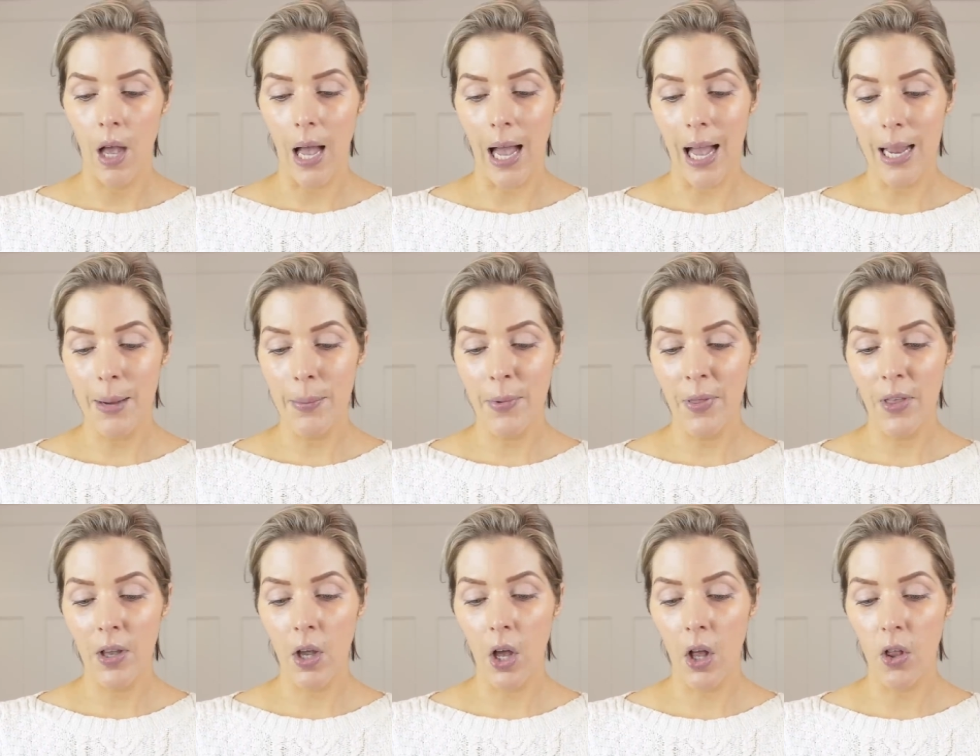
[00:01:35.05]
I'm
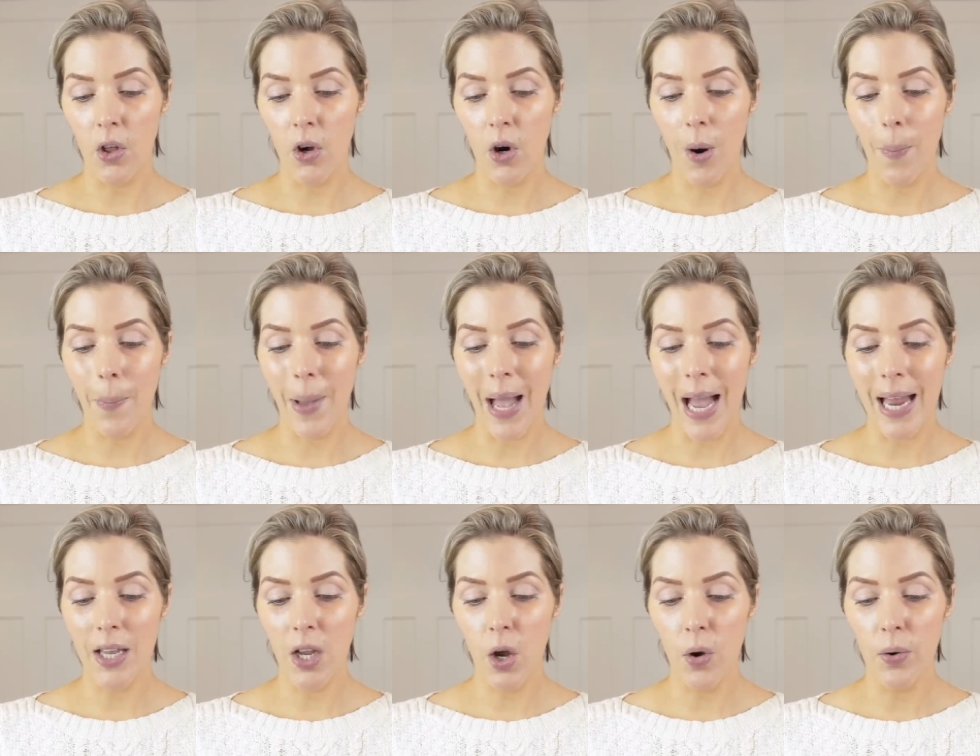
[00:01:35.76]
in the color
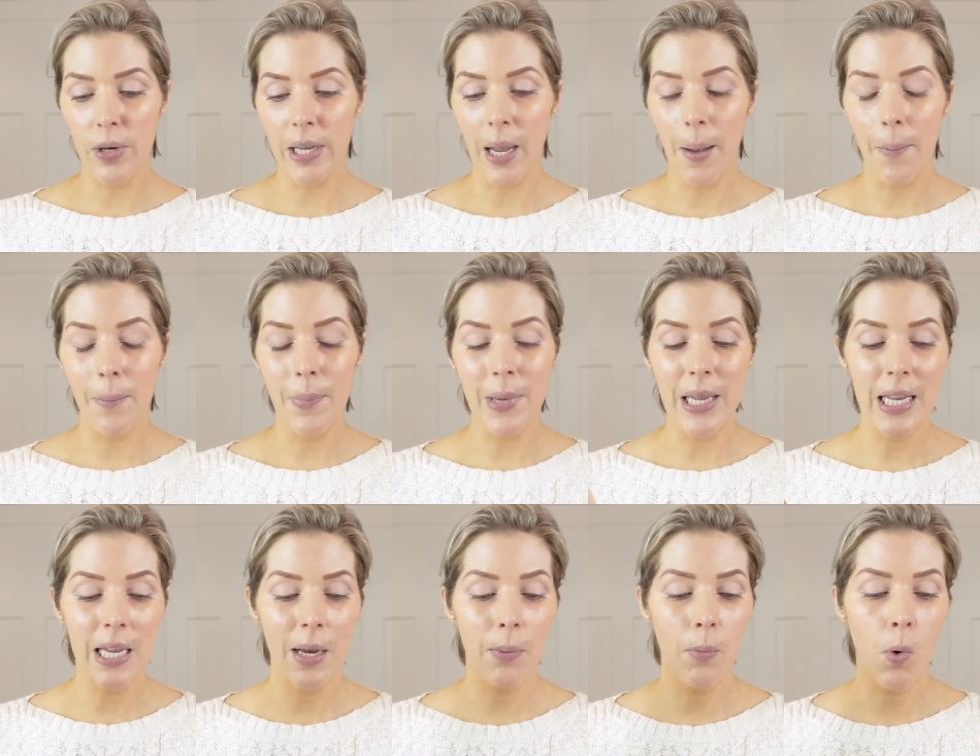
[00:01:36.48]
Patagonia
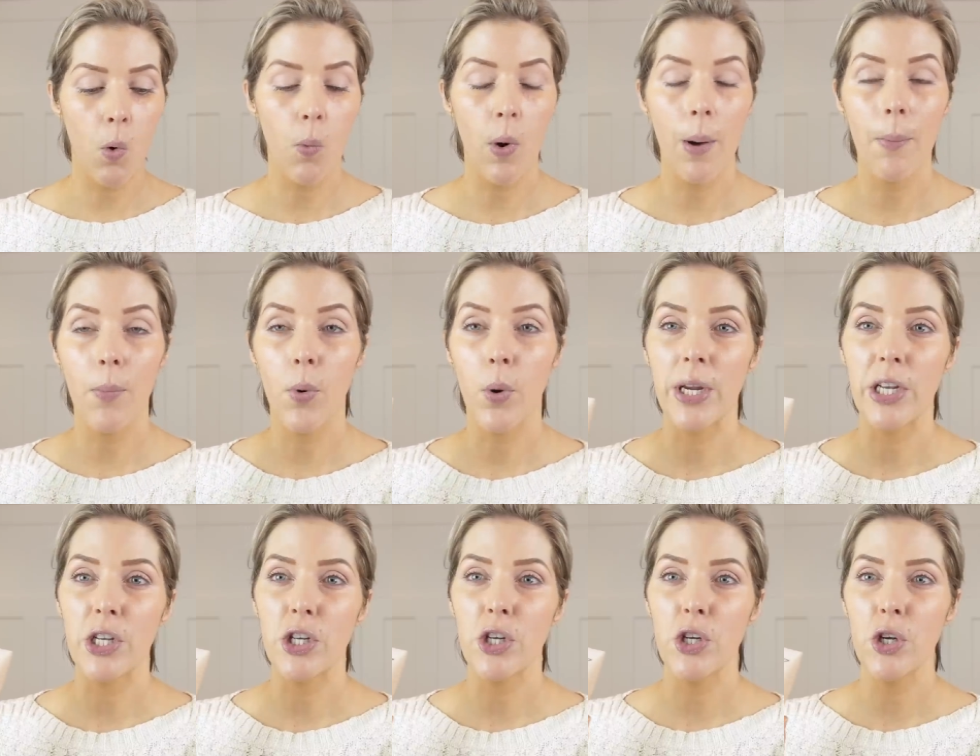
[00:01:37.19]
Medium
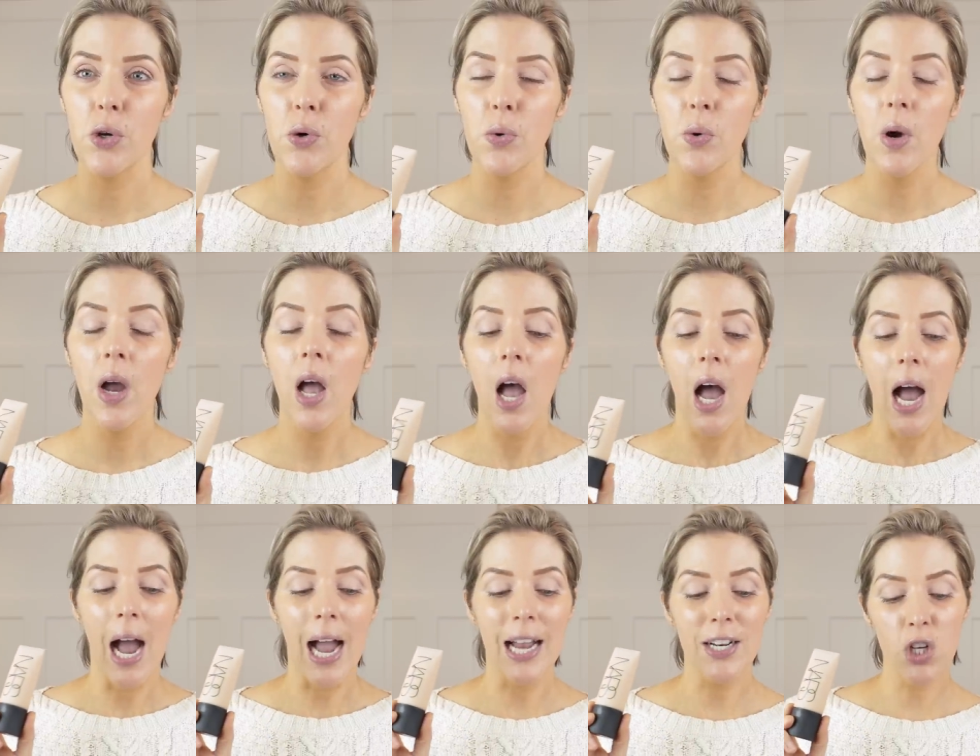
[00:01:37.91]
1.2.
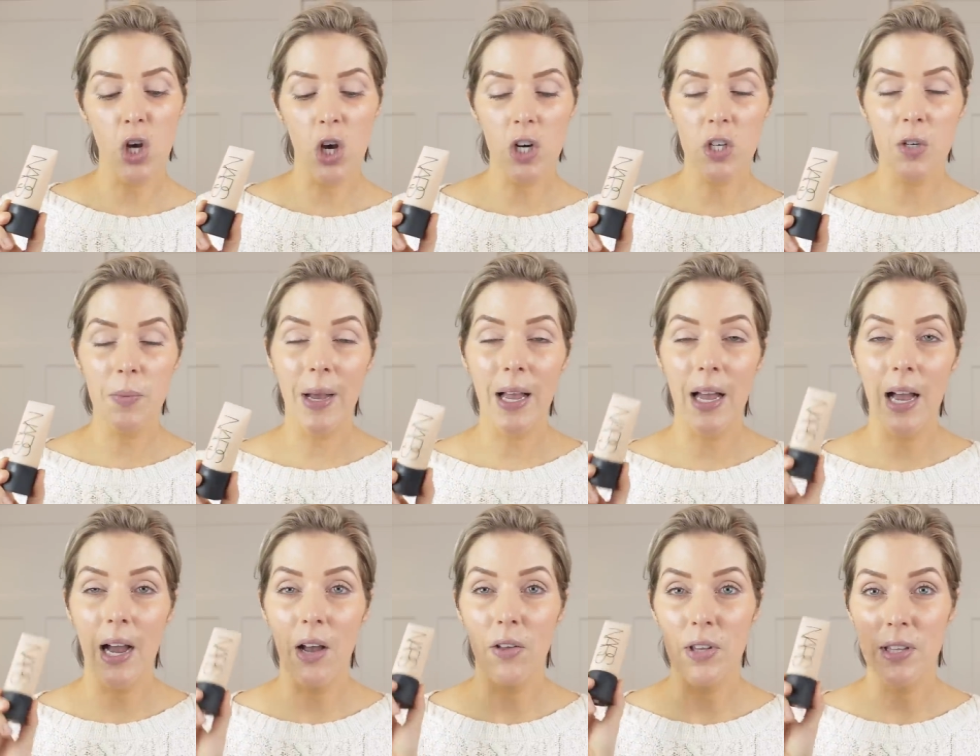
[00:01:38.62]
I talked
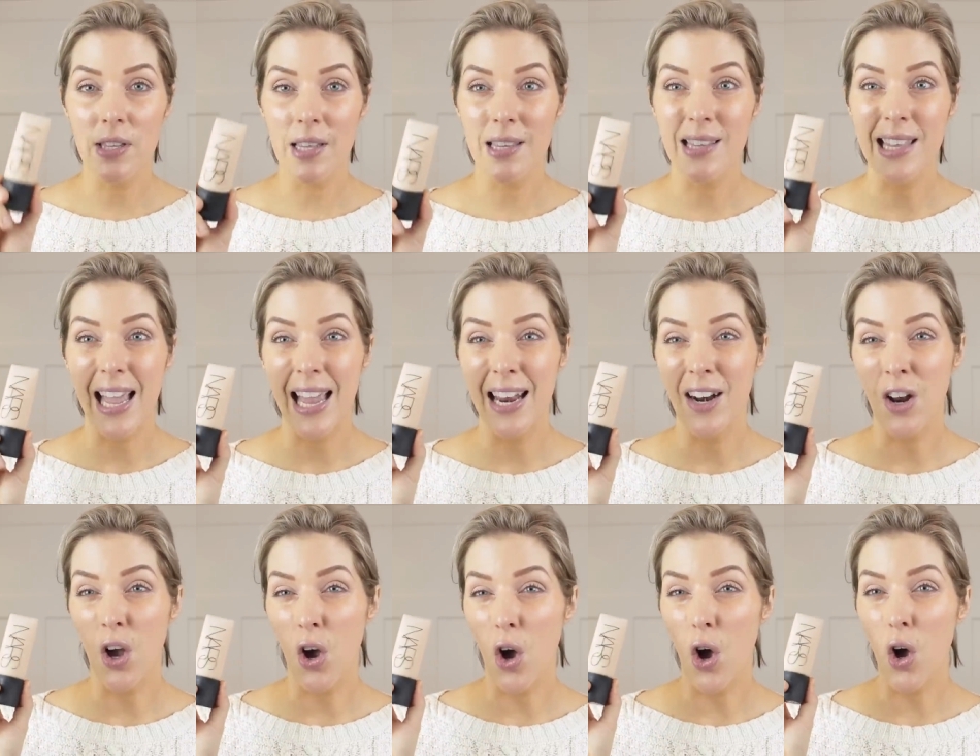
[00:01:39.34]
about how this is
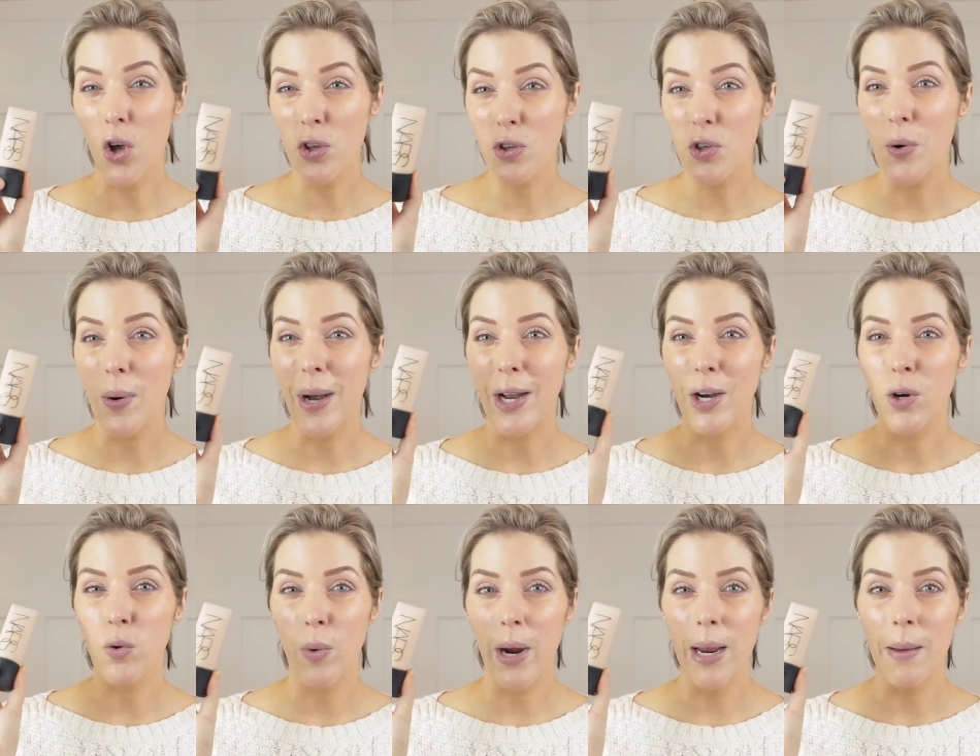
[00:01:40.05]
an also
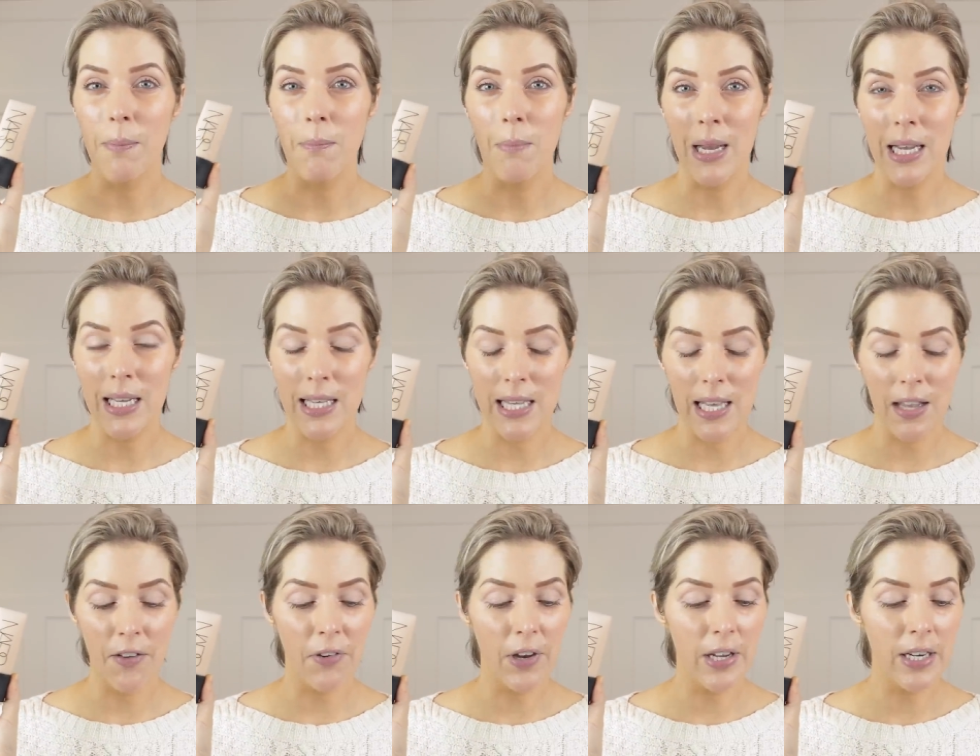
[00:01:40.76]
a great
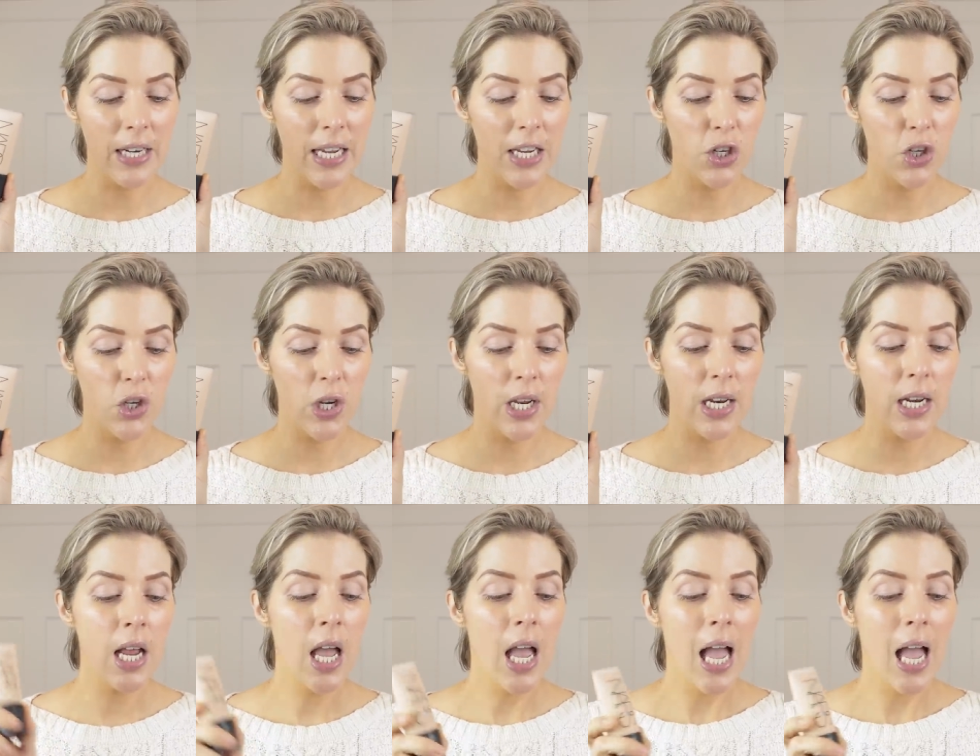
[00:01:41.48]
mixing foundation.